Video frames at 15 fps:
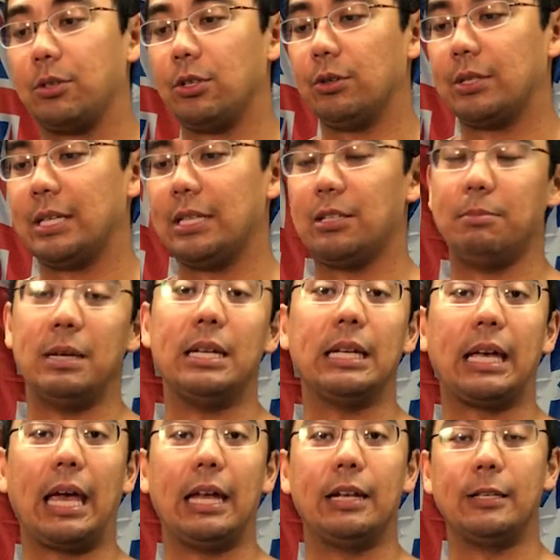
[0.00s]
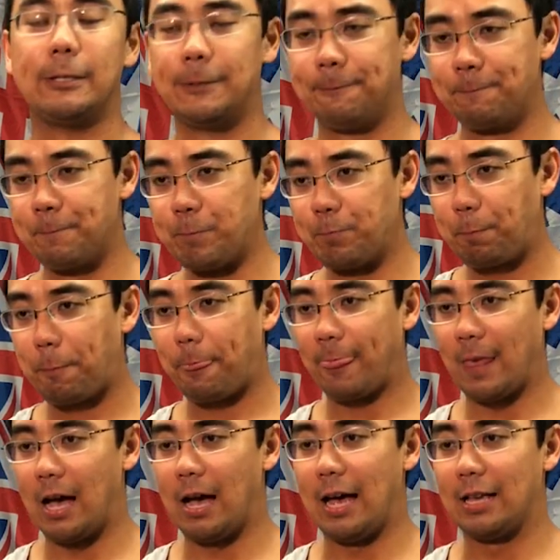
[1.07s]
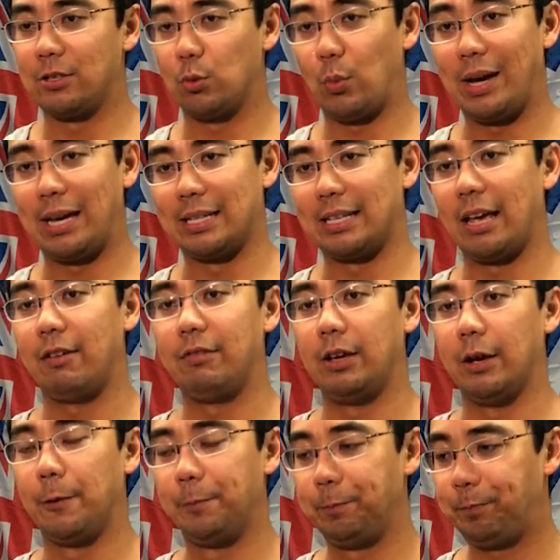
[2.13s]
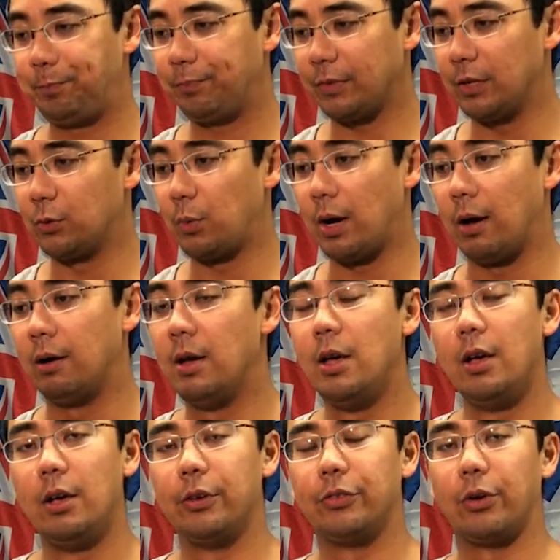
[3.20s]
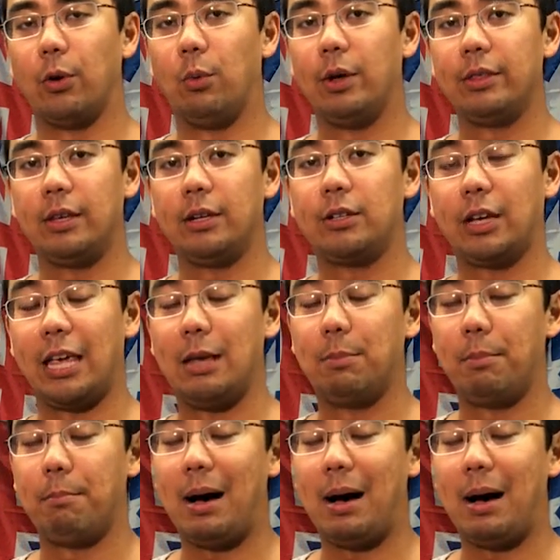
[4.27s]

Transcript: So you'll see some indicators as the weight gets heavier as well. So one thing to keep